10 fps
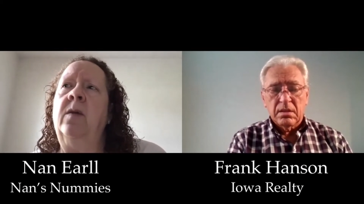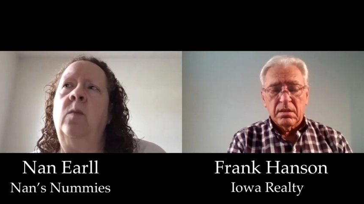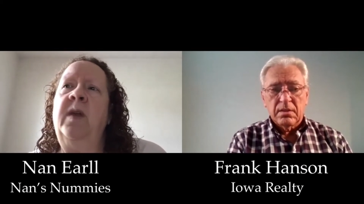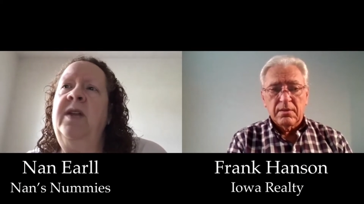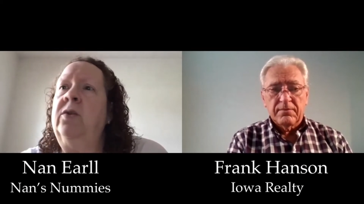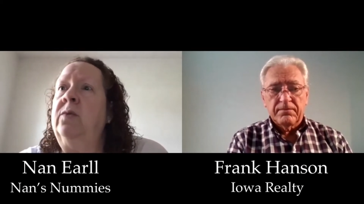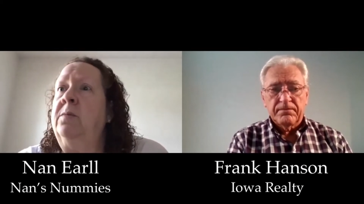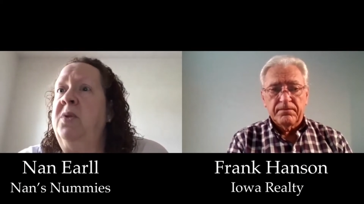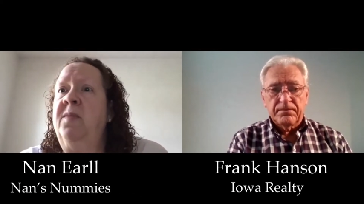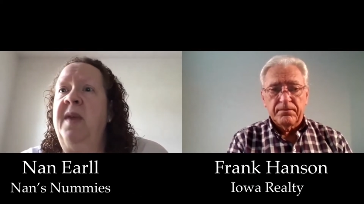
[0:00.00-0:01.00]
Speaker 1: we do a
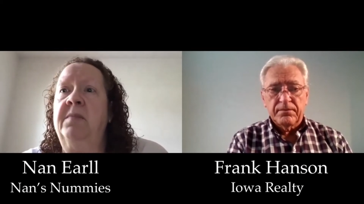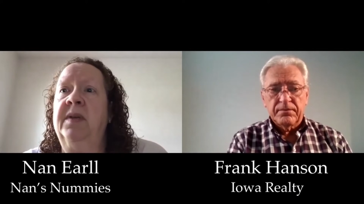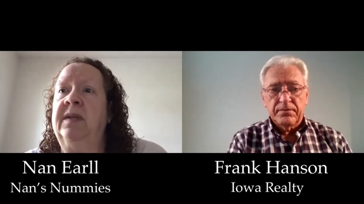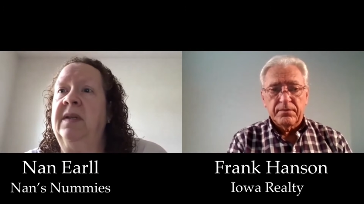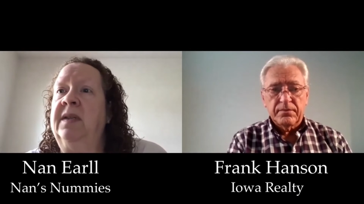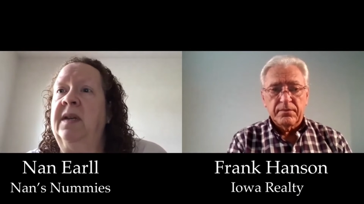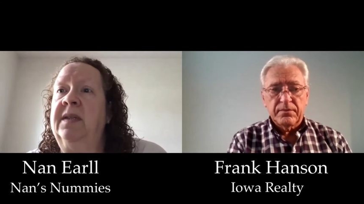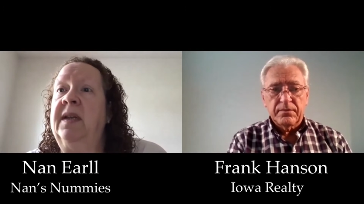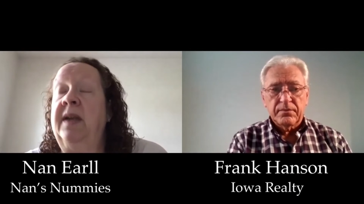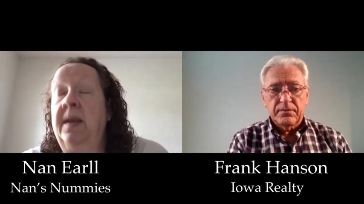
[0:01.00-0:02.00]
booming business on
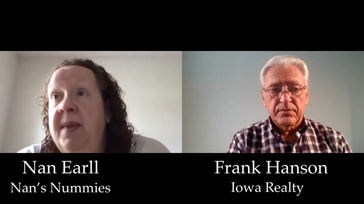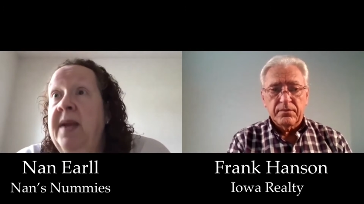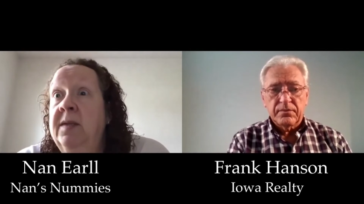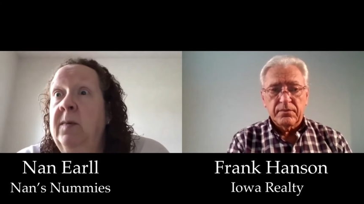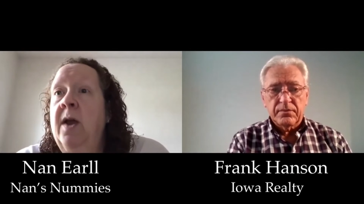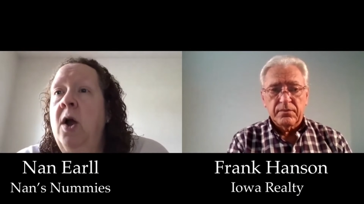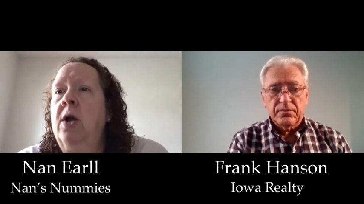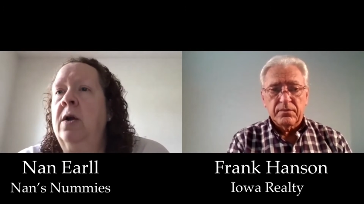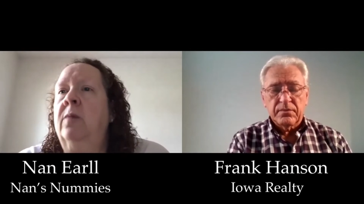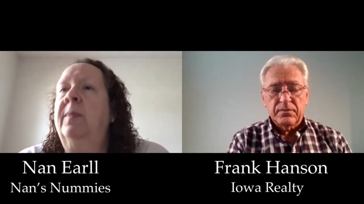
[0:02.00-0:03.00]
Sunday because we are
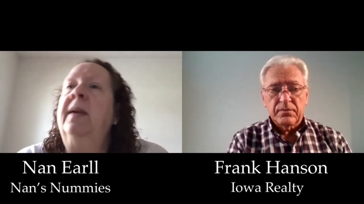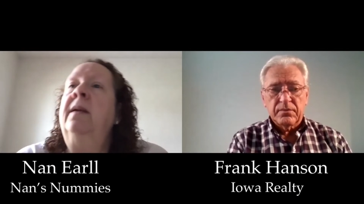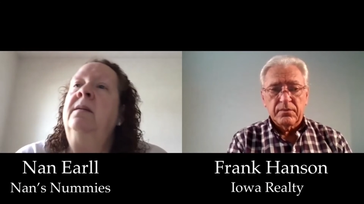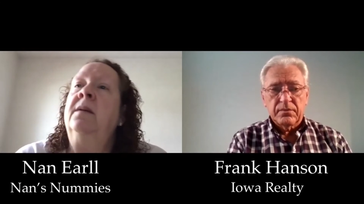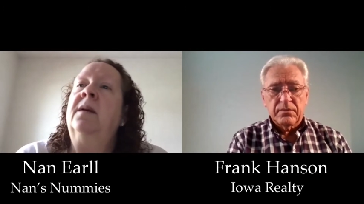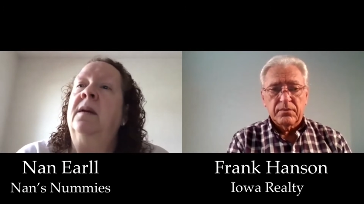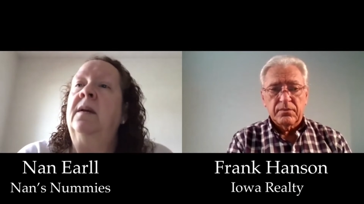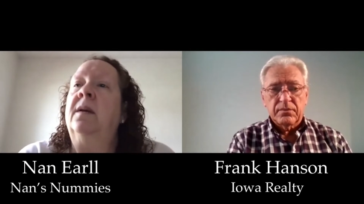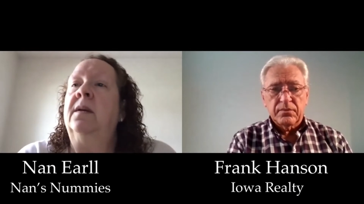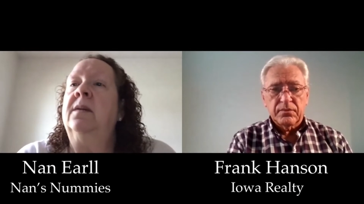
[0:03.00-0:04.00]
open.
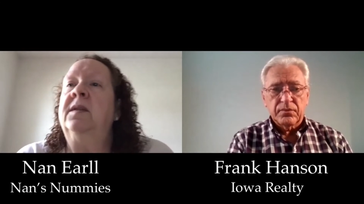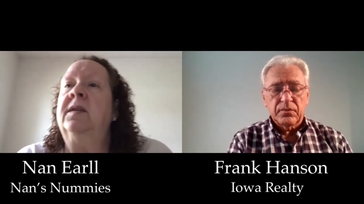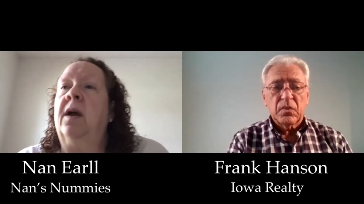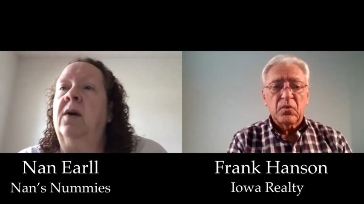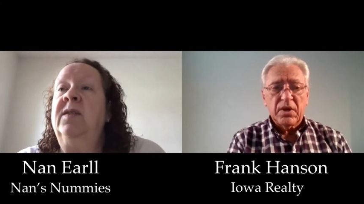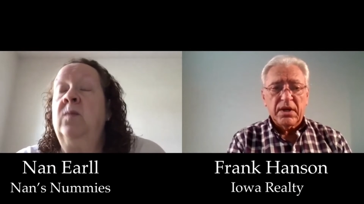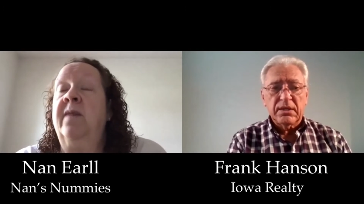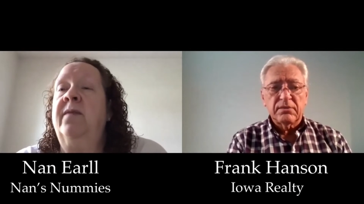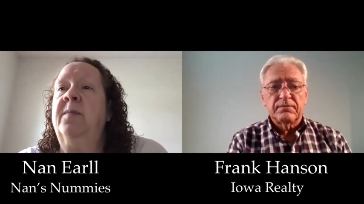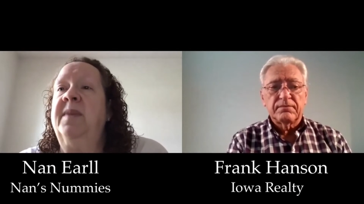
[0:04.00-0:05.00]
So it's one right.
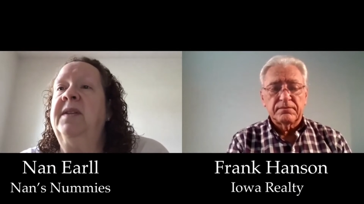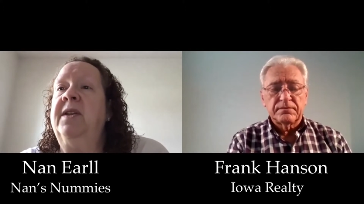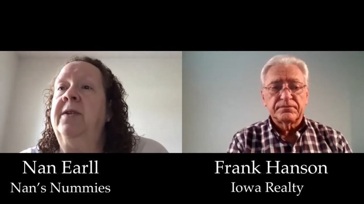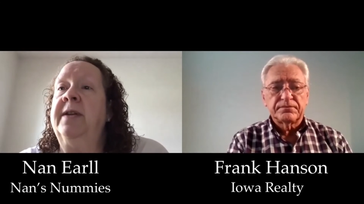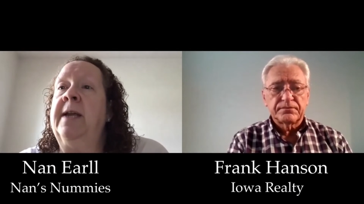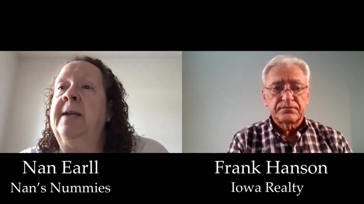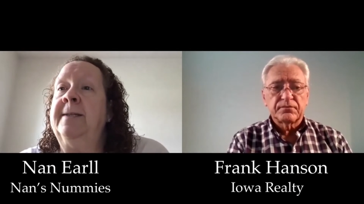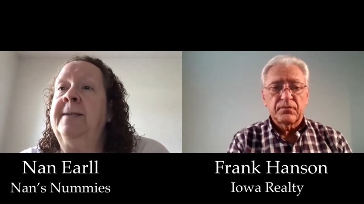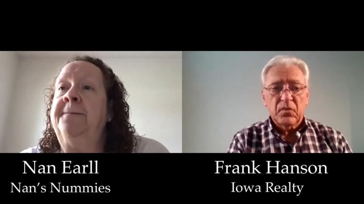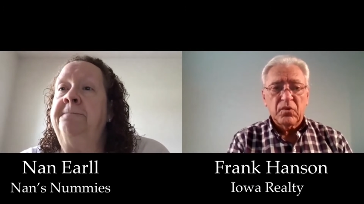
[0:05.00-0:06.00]
of our busier
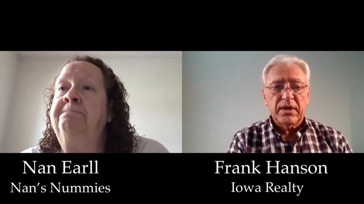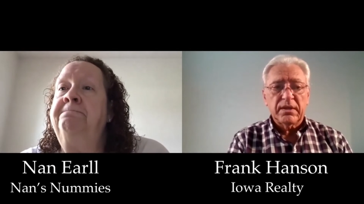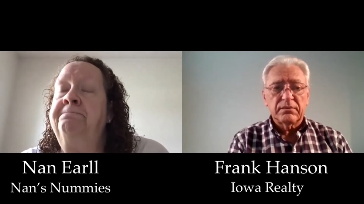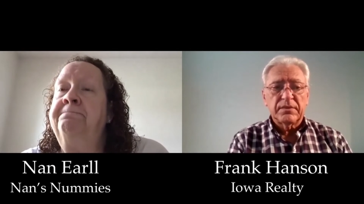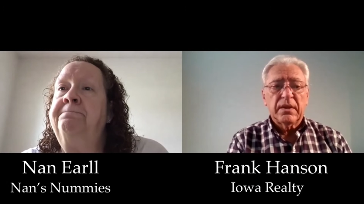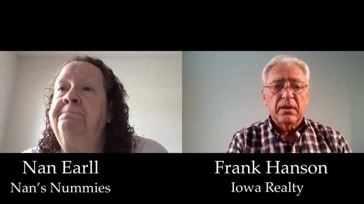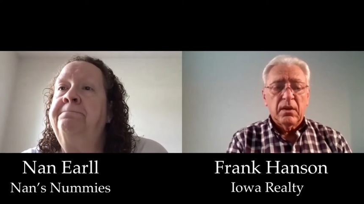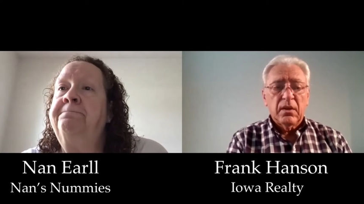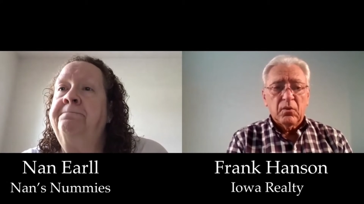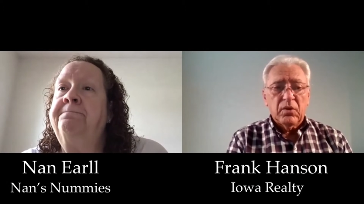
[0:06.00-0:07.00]
days.
Speaker 2: Right.
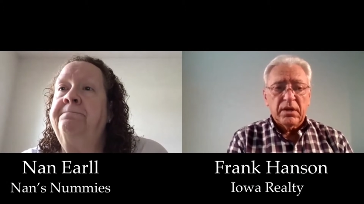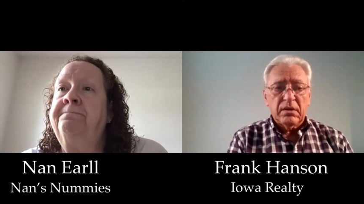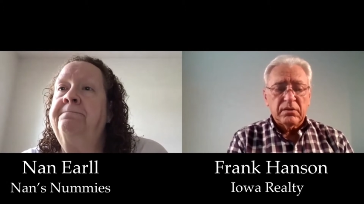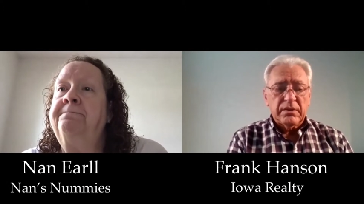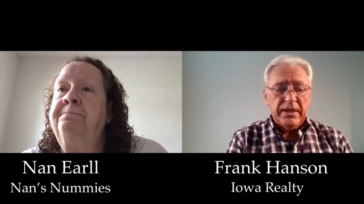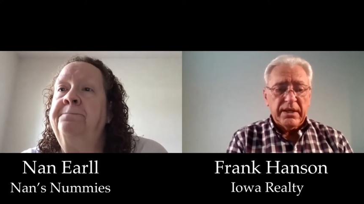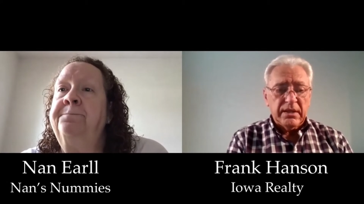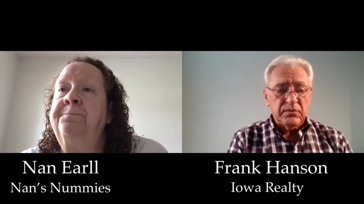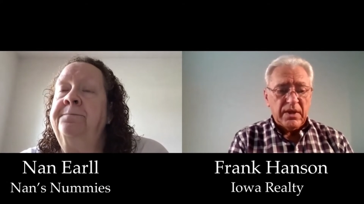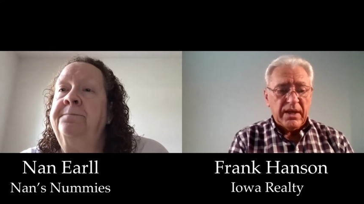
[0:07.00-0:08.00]
Well,
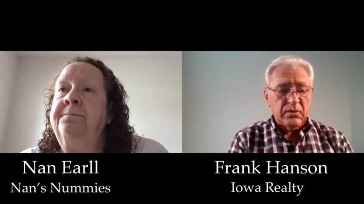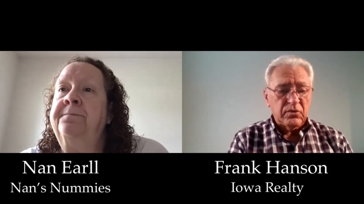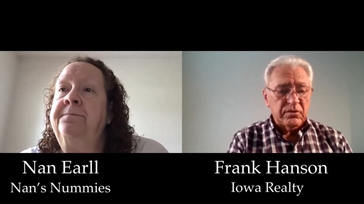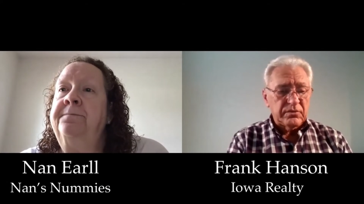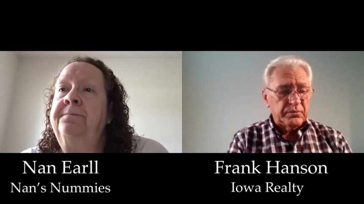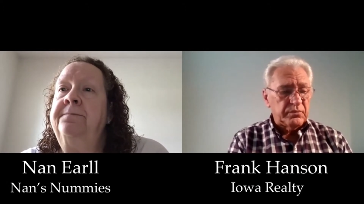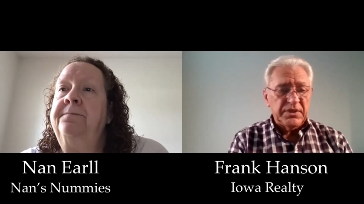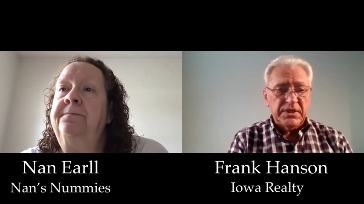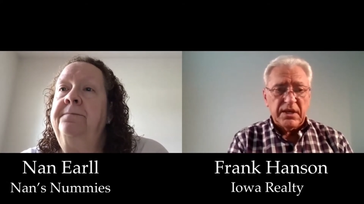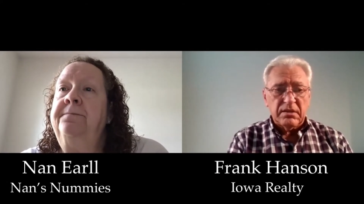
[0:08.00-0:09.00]
um, I will
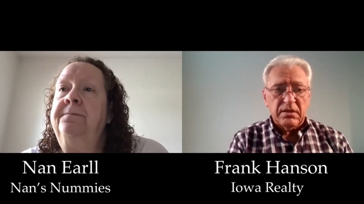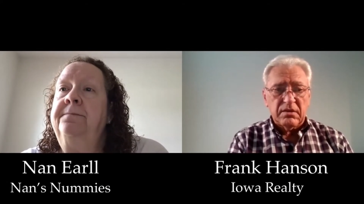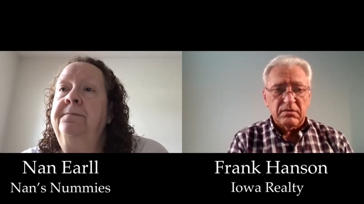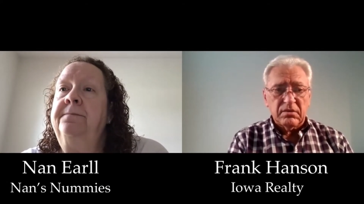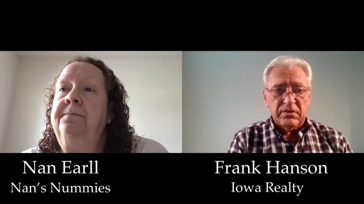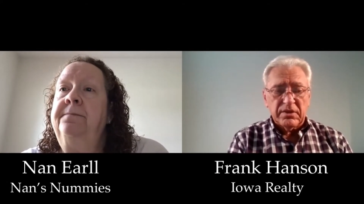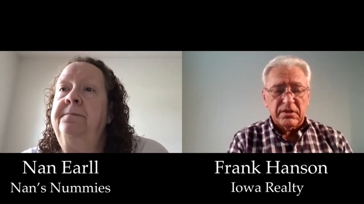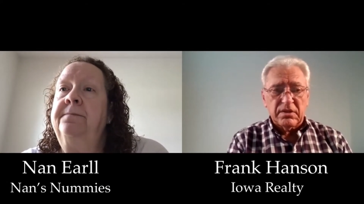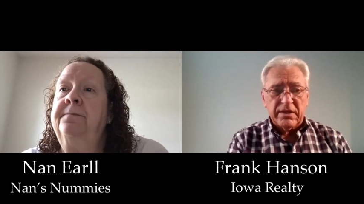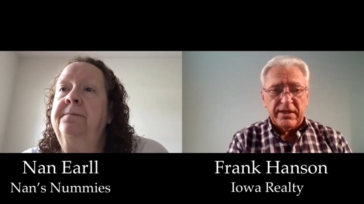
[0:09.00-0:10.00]
be down there a
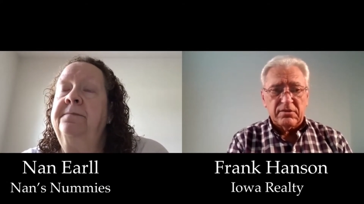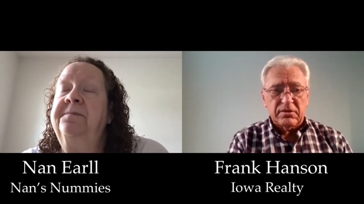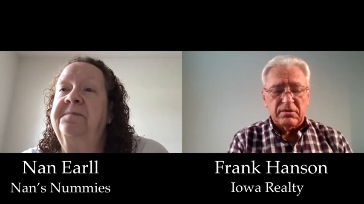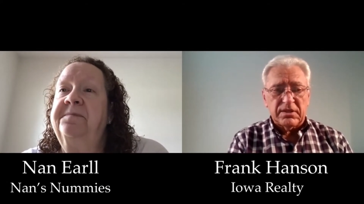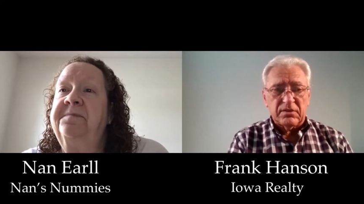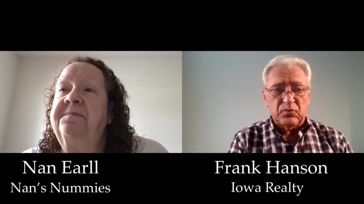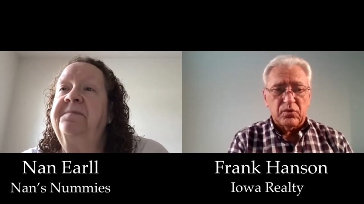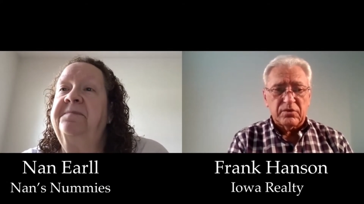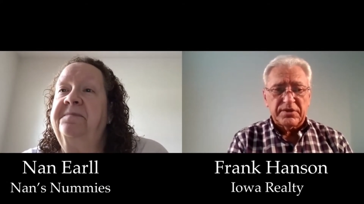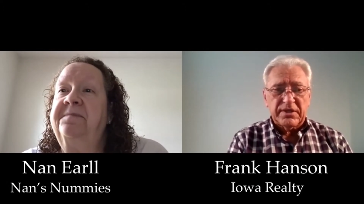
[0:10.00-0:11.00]
little later and
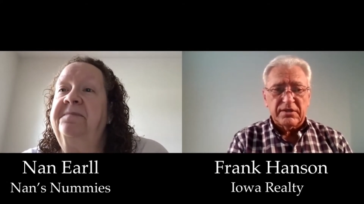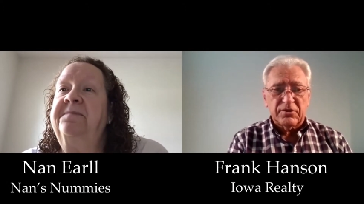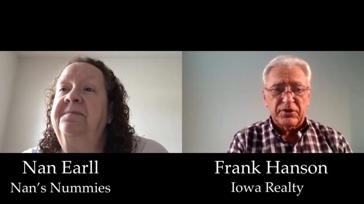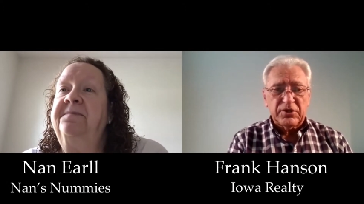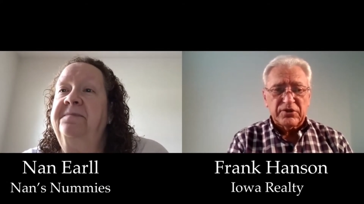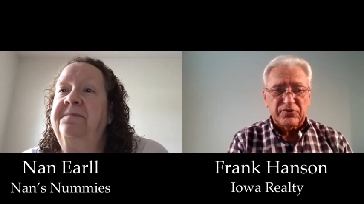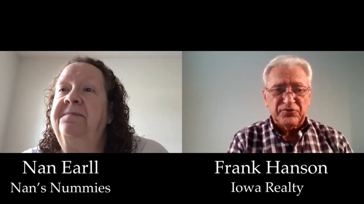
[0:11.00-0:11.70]
we'll take a look at the